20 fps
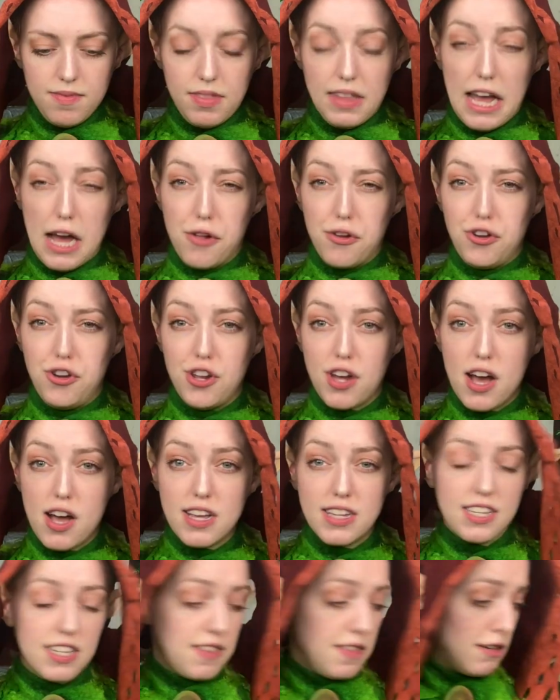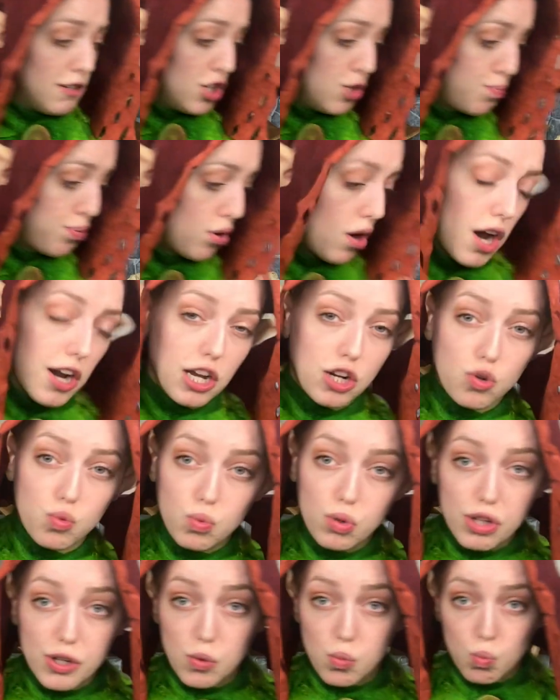now, does this product
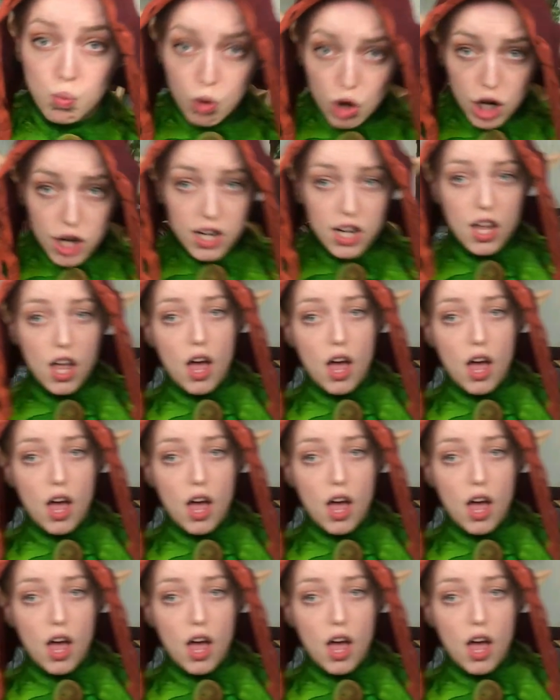really work?